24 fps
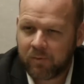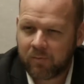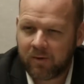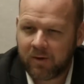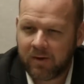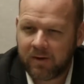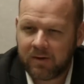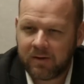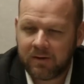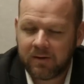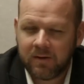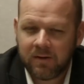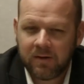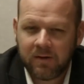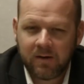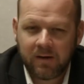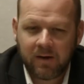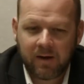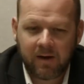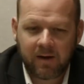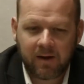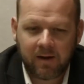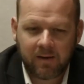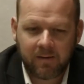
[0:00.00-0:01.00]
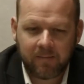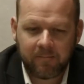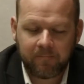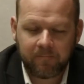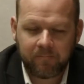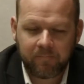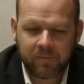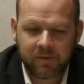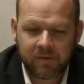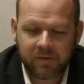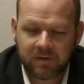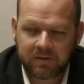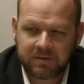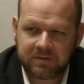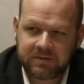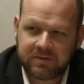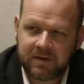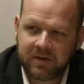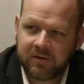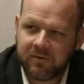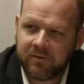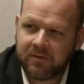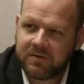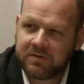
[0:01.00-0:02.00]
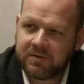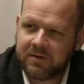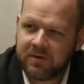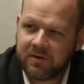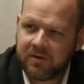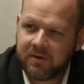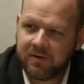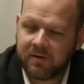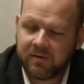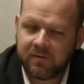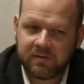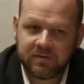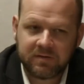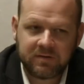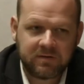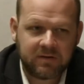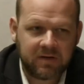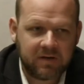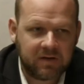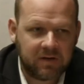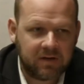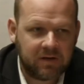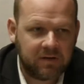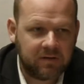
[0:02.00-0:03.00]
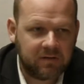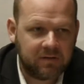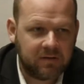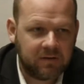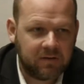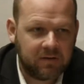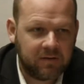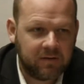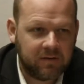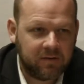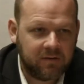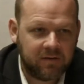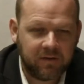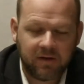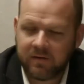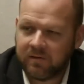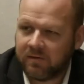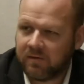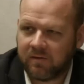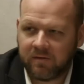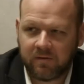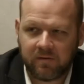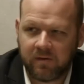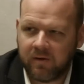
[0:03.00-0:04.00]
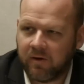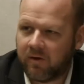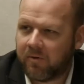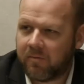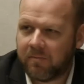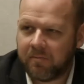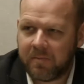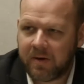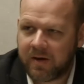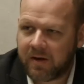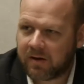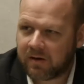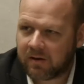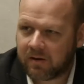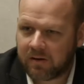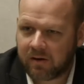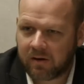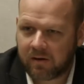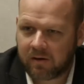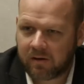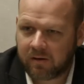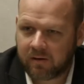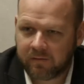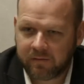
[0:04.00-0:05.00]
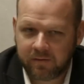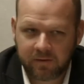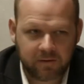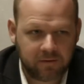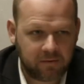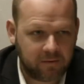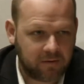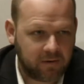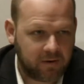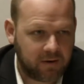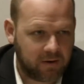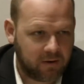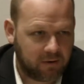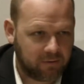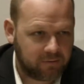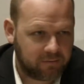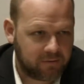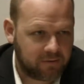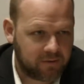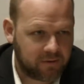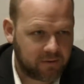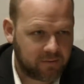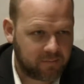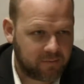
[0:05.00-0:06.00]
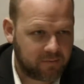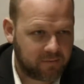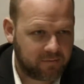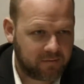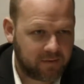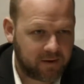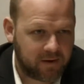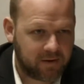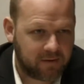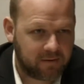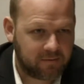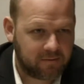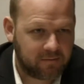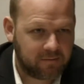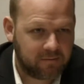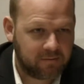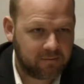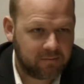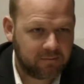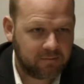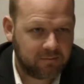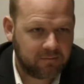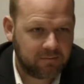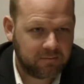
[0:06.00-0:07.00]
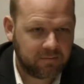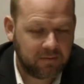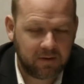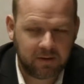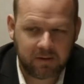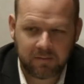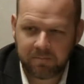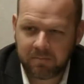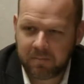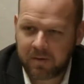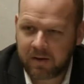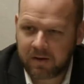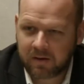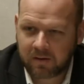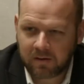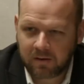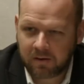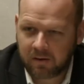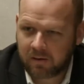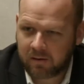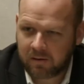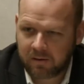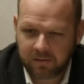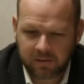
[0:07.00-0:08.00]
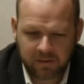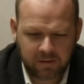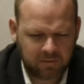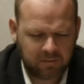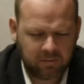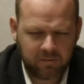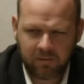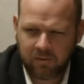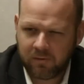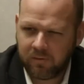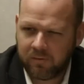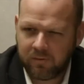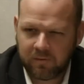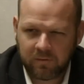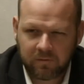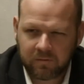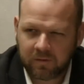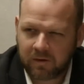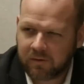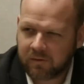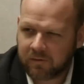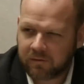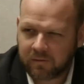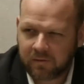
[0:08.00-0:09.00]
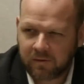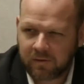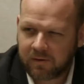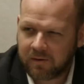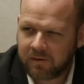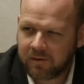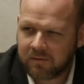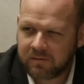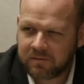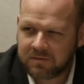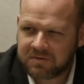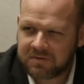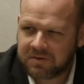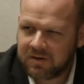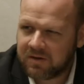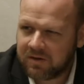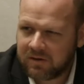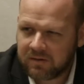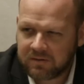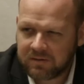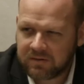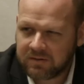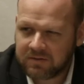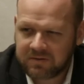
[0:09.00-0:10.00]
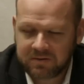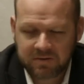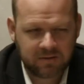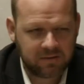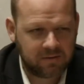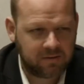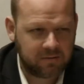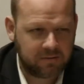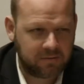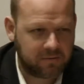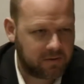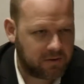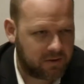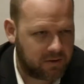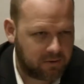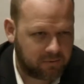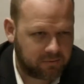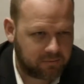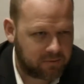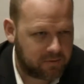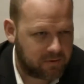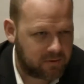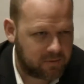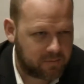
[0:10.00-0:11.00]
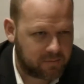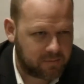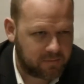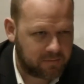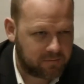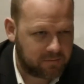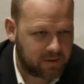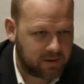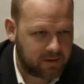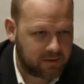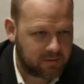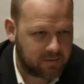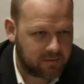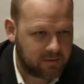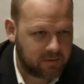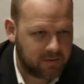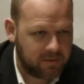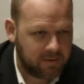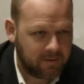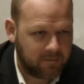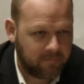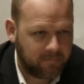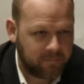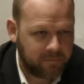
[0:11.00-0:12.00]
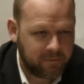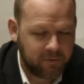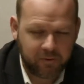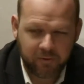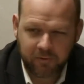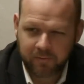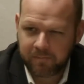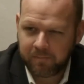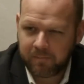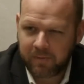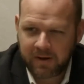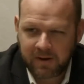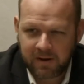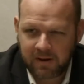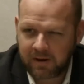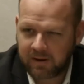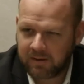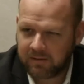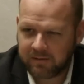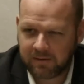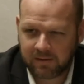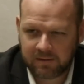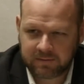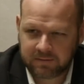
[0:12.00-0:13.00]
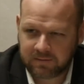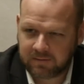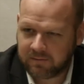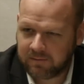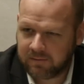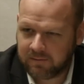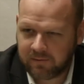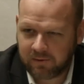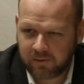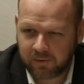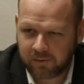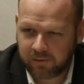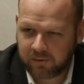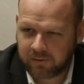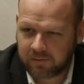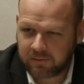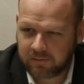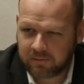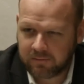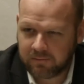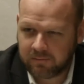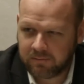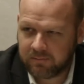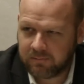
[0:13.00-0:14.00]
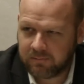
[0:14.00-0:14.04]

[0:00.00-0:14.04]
right? The Secretary of State doesn't tell Medicare that you're a healthcare provider, and Medicare doesn't go to the Secretary of State to see that you're a healthcare provider. Your bank doesn't go to